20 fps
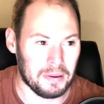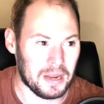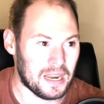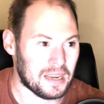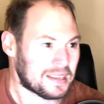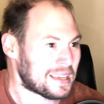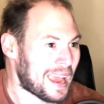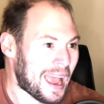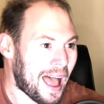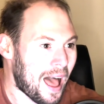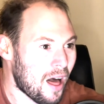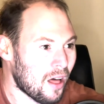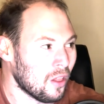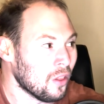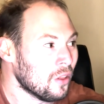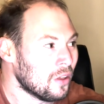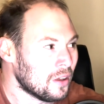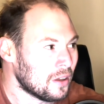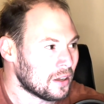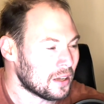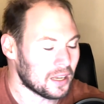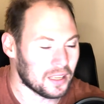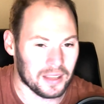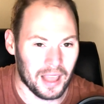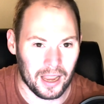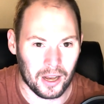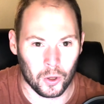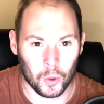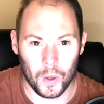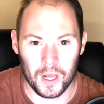Cal in
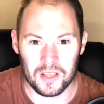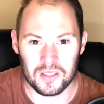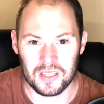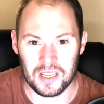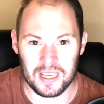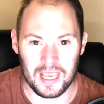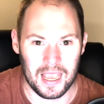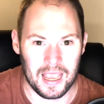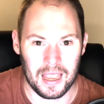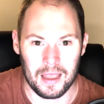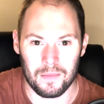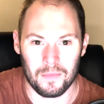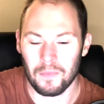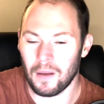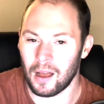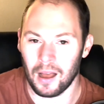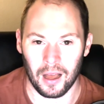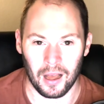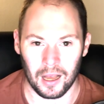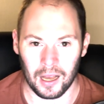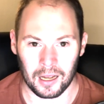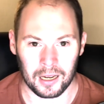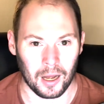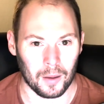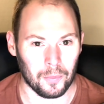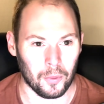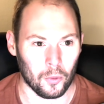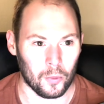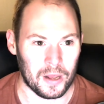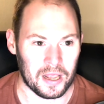that crazy game a
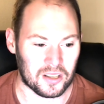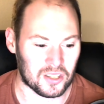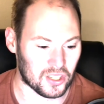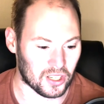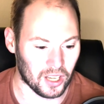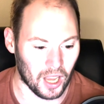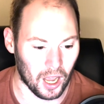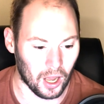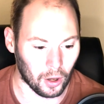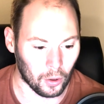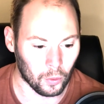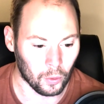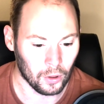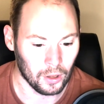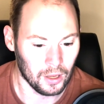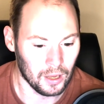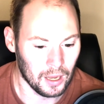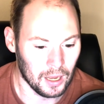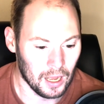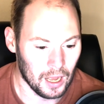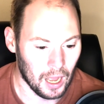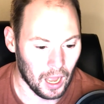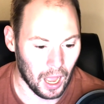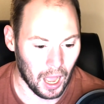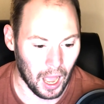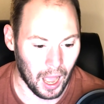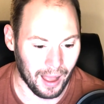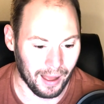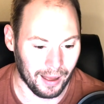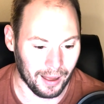couple weeks ago.
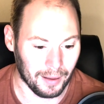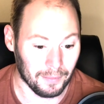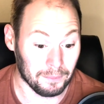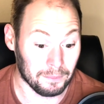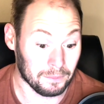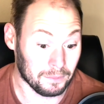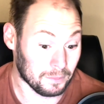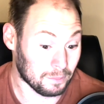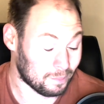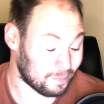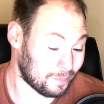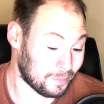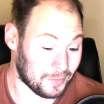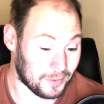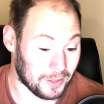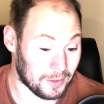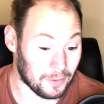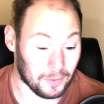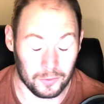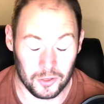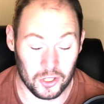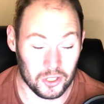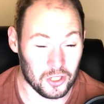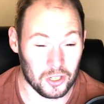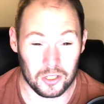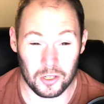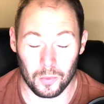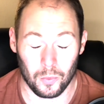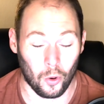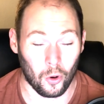Just
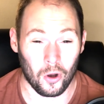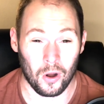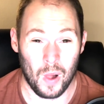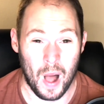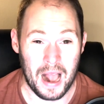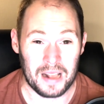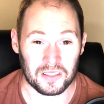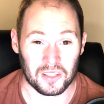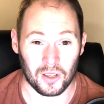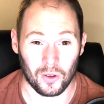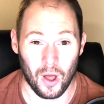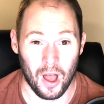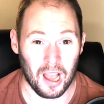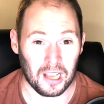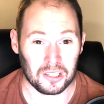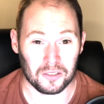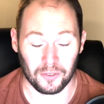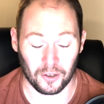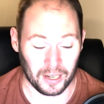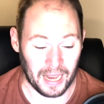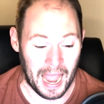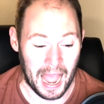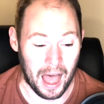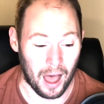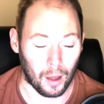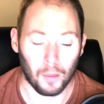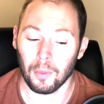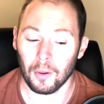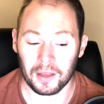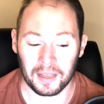a demoralizing loss for
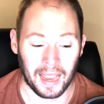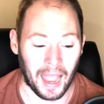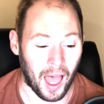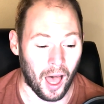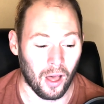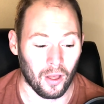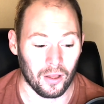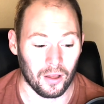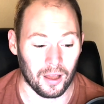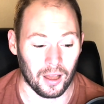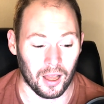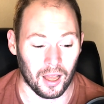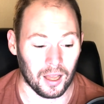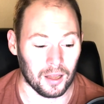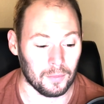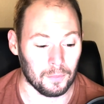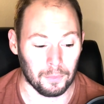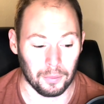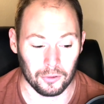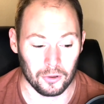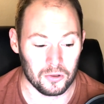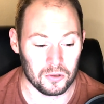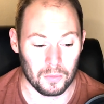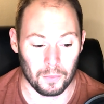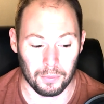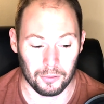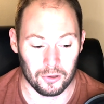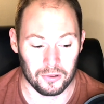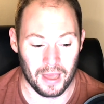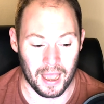Cal, but Cal
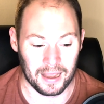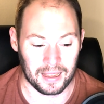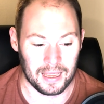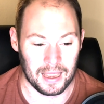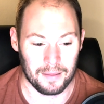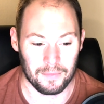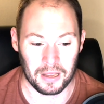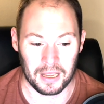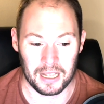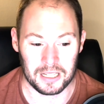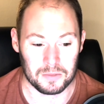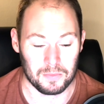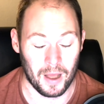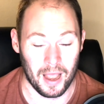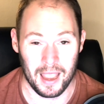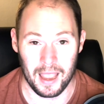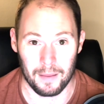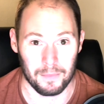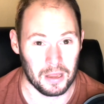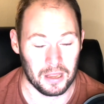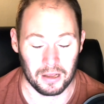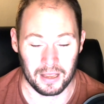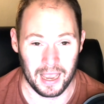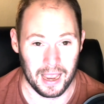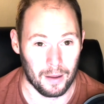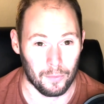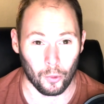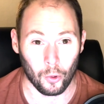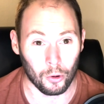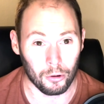blew that game against Miami.
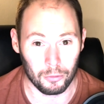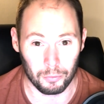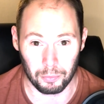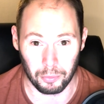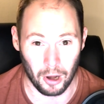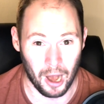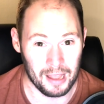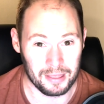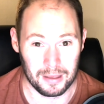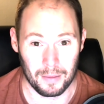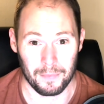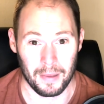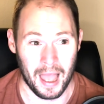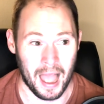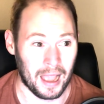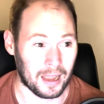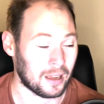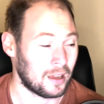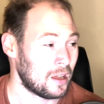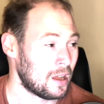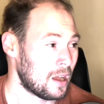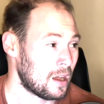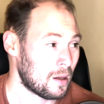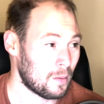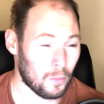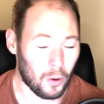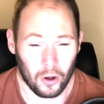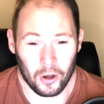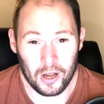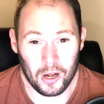Cam Ward brought them back.
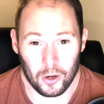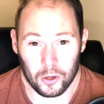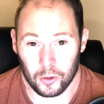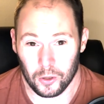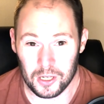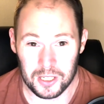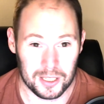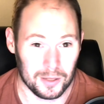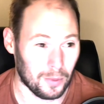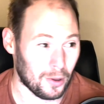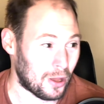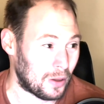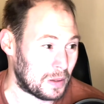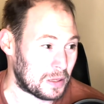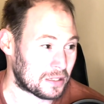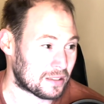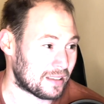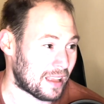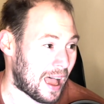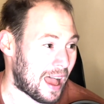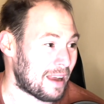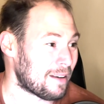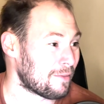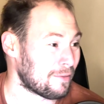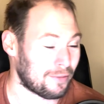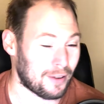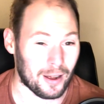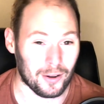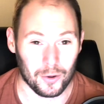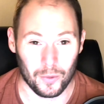Mario Cristobal has not
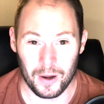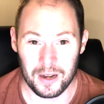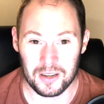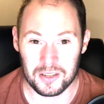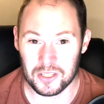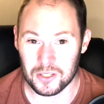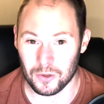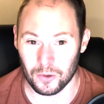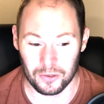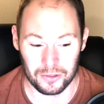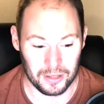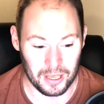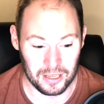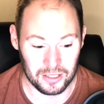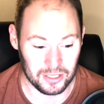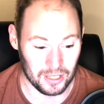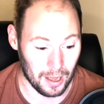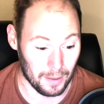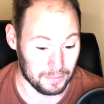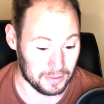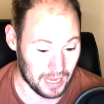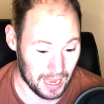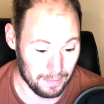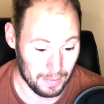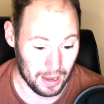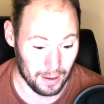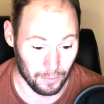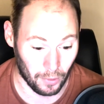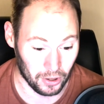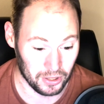found a way to screw things up.
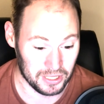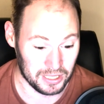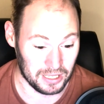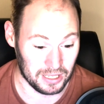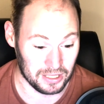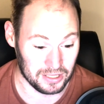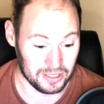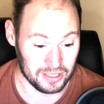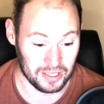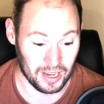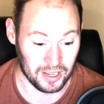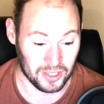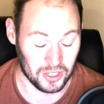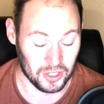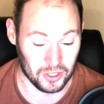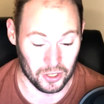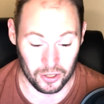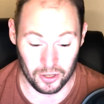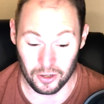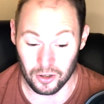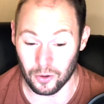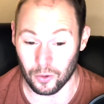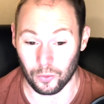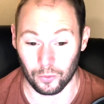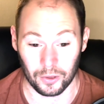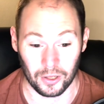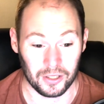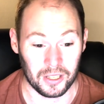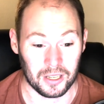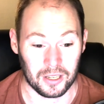Damian Martinez has actually turned into a
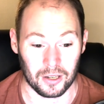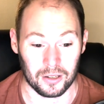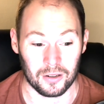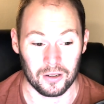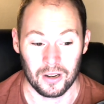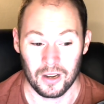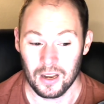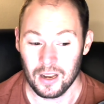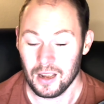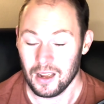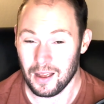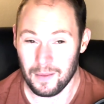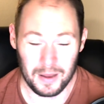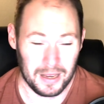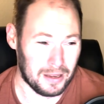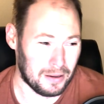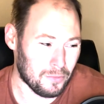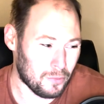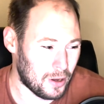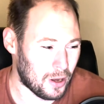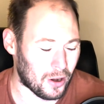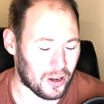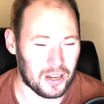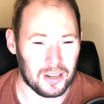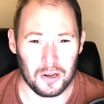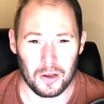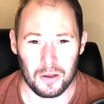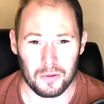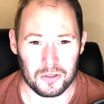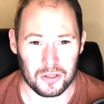really good. I mean, we already
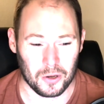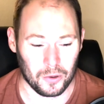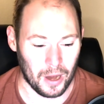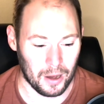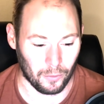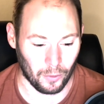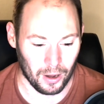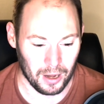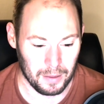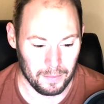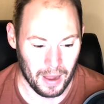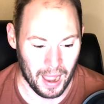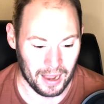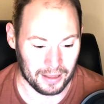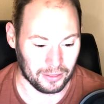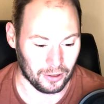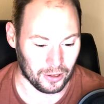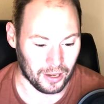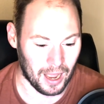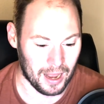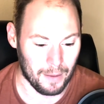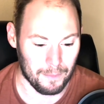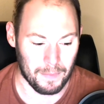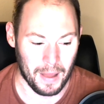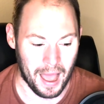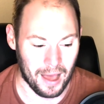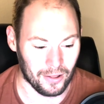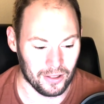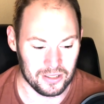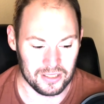knew he was a great running back. They're kind of
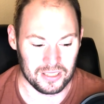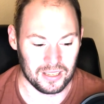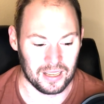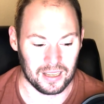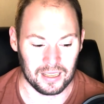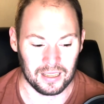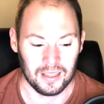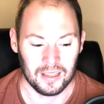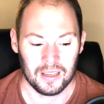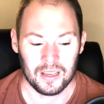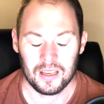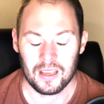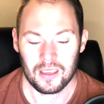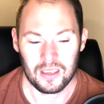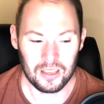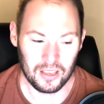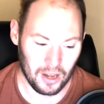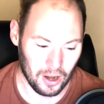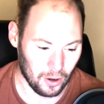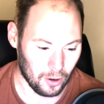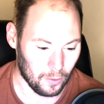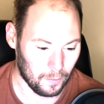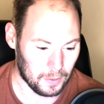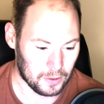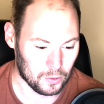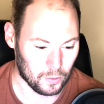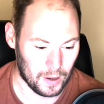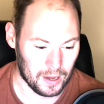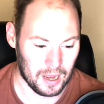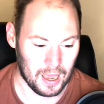balancing,
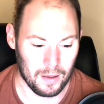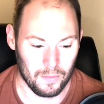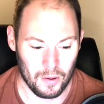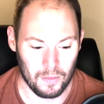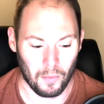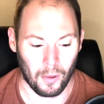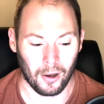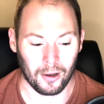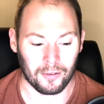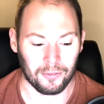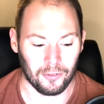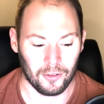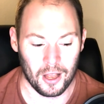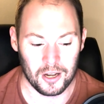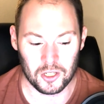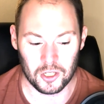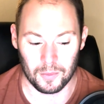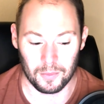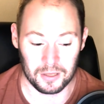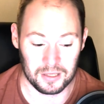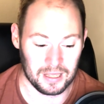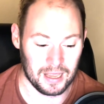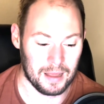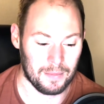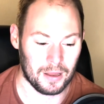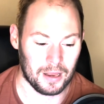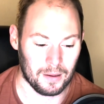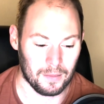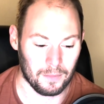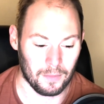between him and Mark Fletcher, but
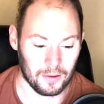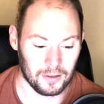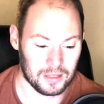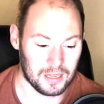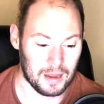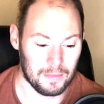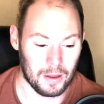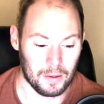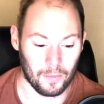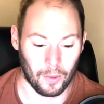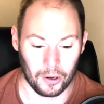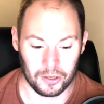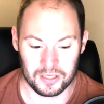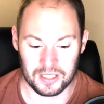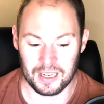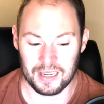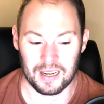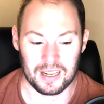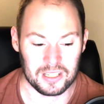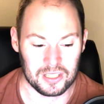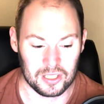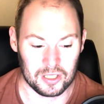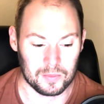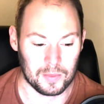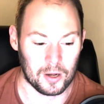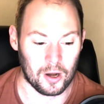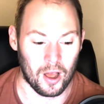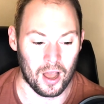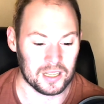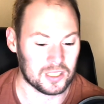Damian Martinez has
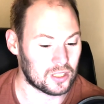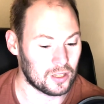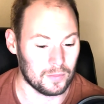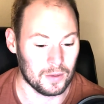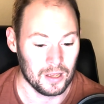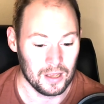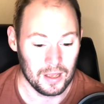been awesome.